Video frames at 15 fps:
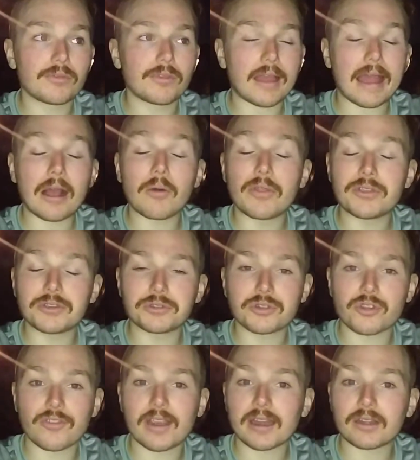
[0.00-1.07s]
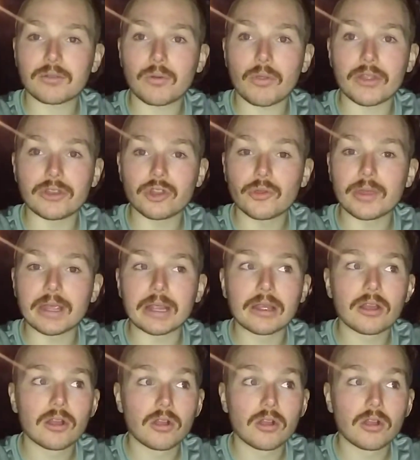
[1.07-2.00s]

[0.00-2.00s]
how they should correct what they're doing.